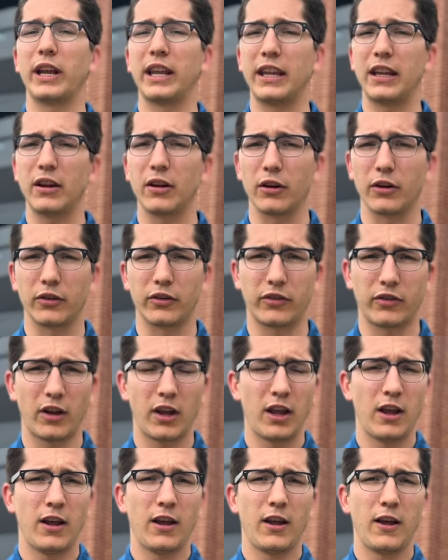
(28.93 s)
years.
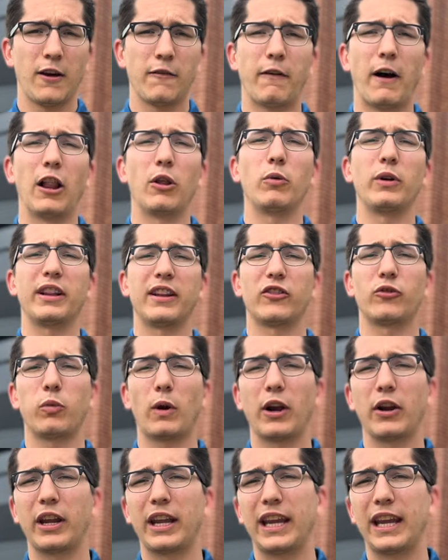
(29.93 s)
Following the
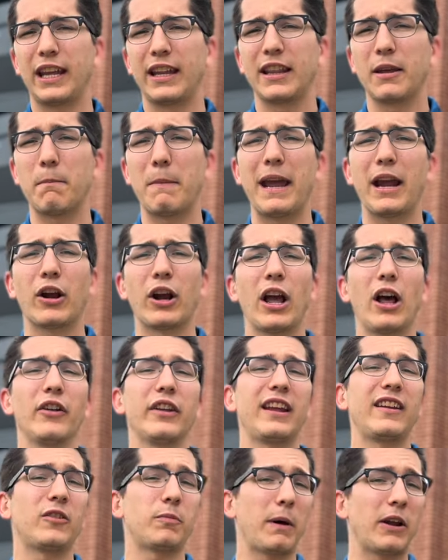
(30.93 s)
swearing in, the mayor held
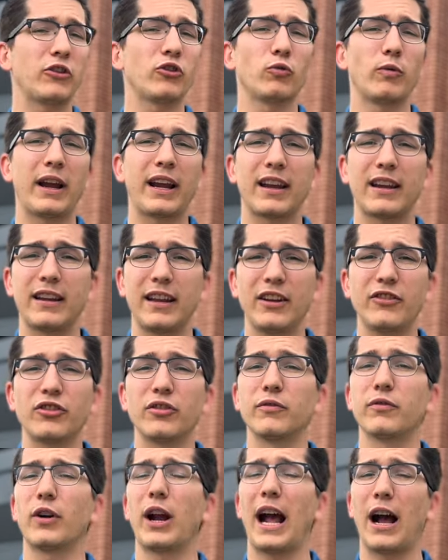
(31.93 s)
a special
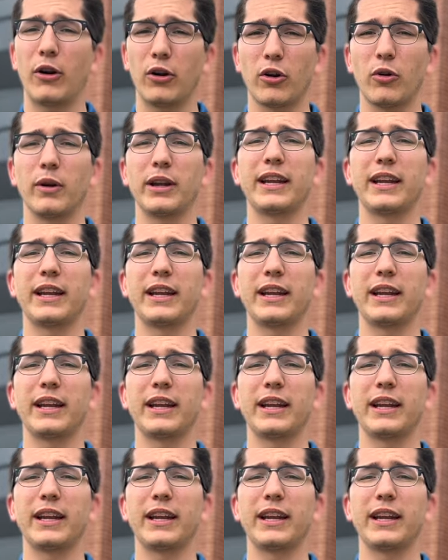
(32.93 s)
recognition for outgoing